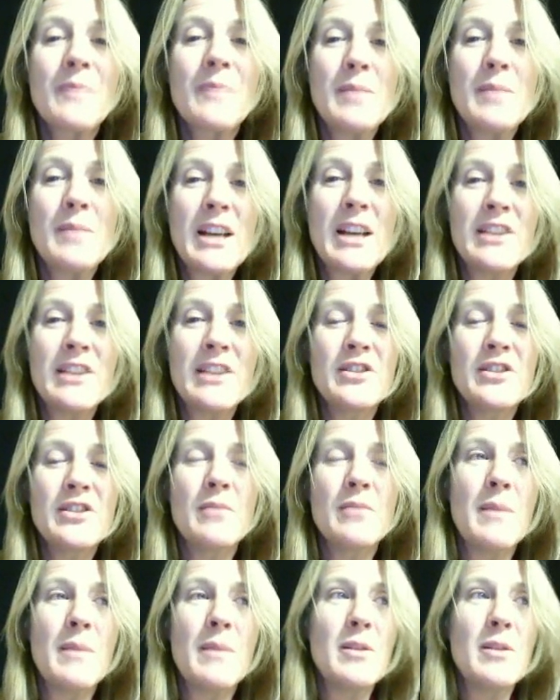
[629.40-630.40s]
because
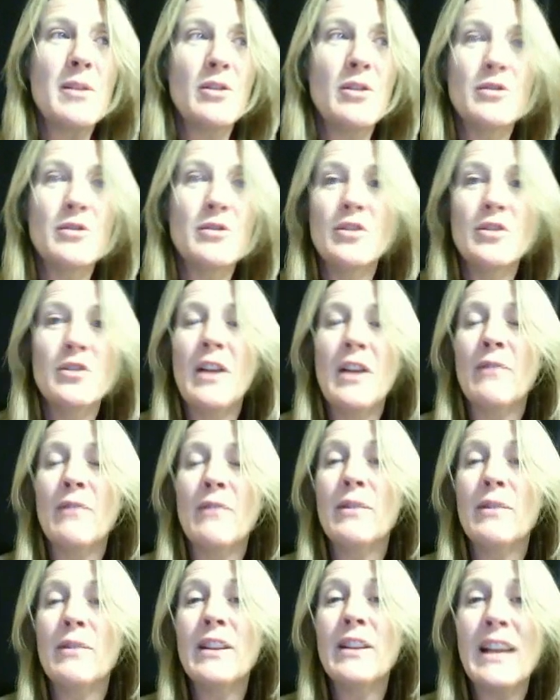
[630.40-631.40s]
maybe you're not
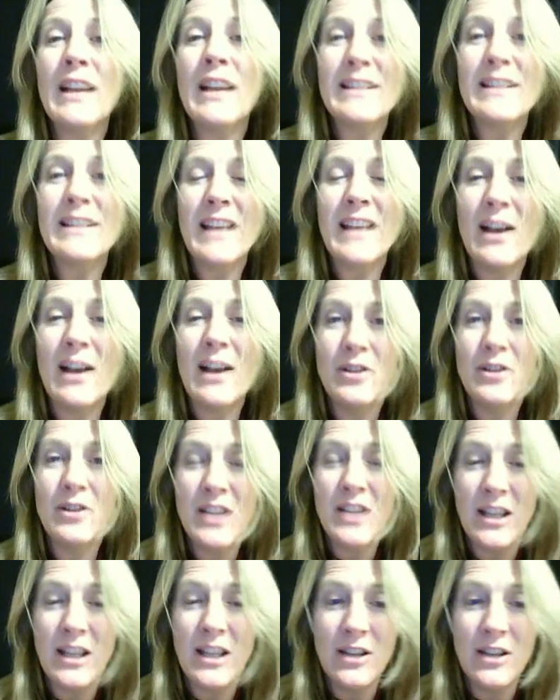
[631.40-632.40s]
realizing how you're
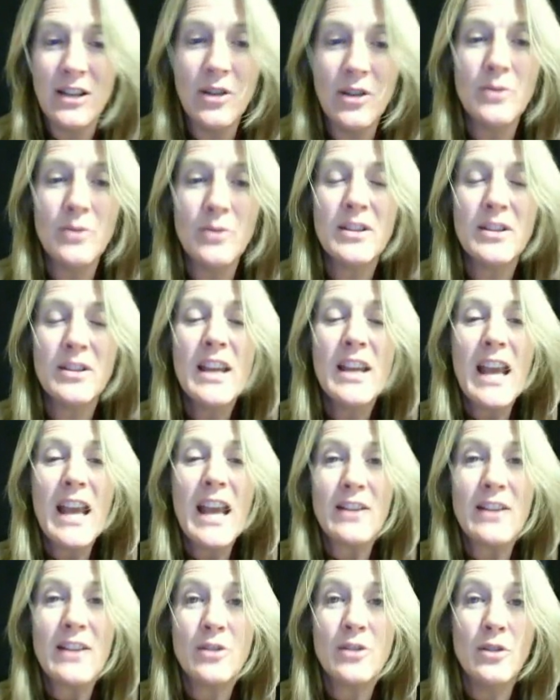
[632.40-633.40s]
taking notes,
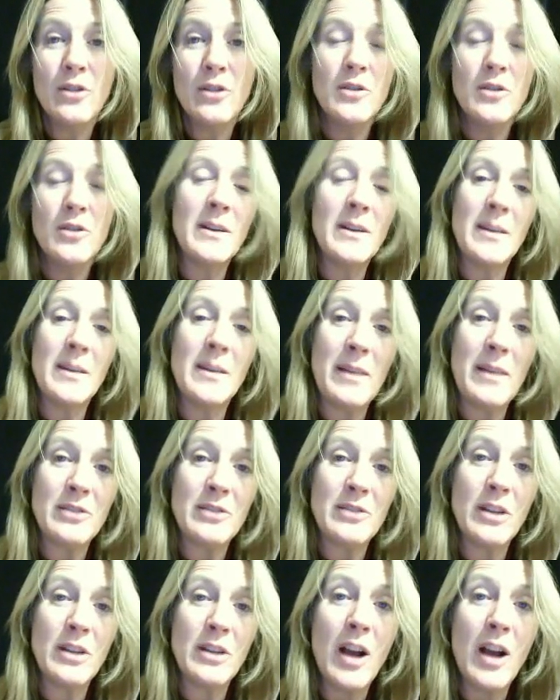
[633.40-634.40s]
and so you do end up
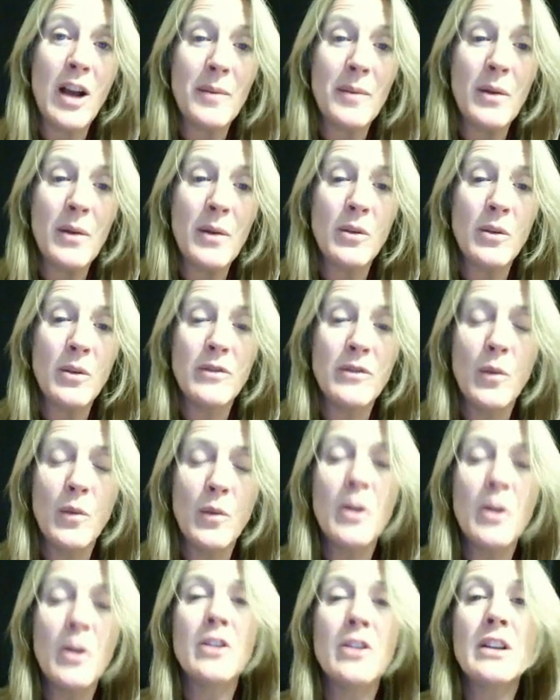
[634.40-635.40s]
actually copying word for
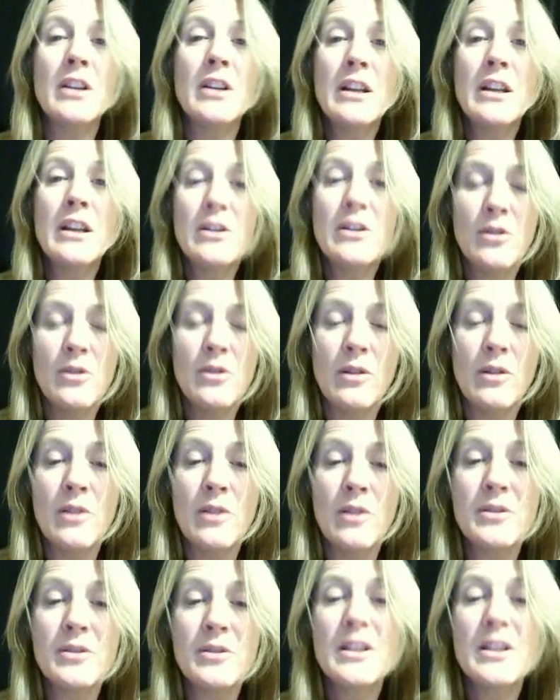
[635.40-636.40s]
word too
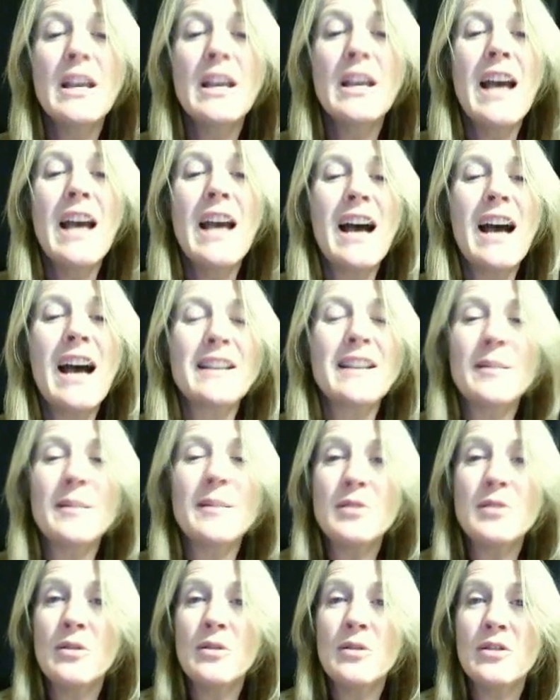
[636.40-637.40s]
close. Some
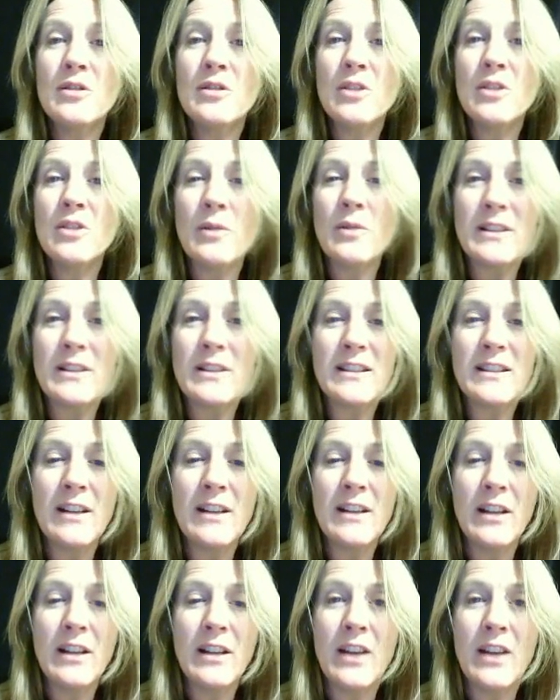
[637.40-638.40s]
students don't
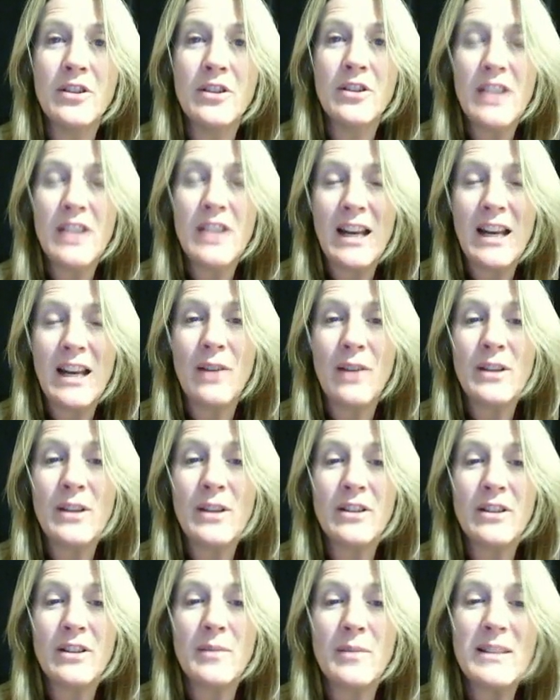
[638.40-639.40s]
necessarily understand how things
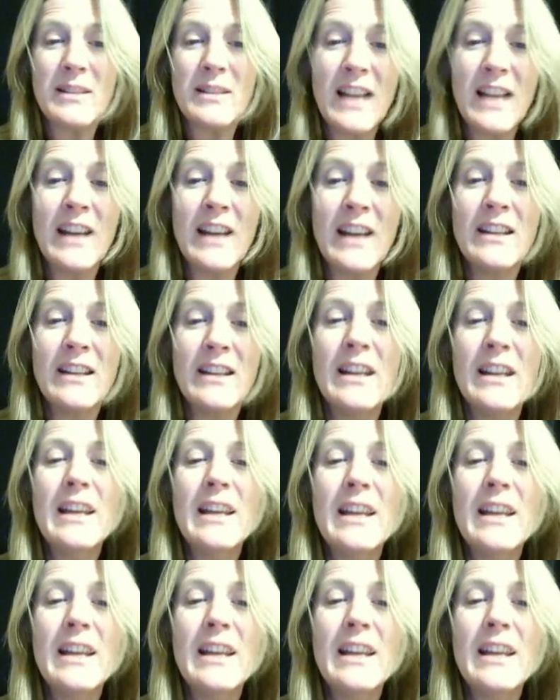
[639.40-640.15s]
are to be cited.